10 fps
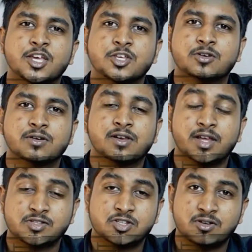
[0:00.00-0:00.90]
your
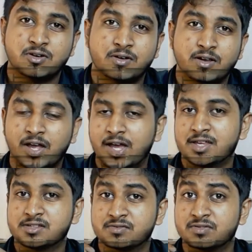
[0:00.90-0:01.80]
lecture hall
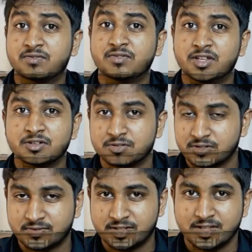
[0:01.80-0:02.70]
has 50 rows
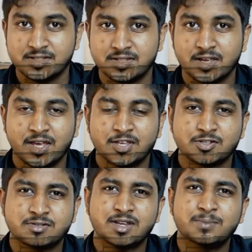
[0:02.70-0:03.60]
of seats. So
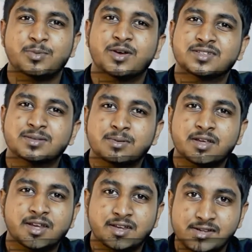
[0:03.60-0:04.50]
try possibly
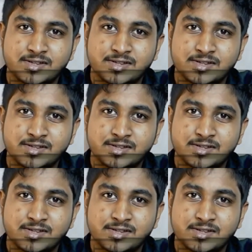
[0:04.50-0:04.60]
getting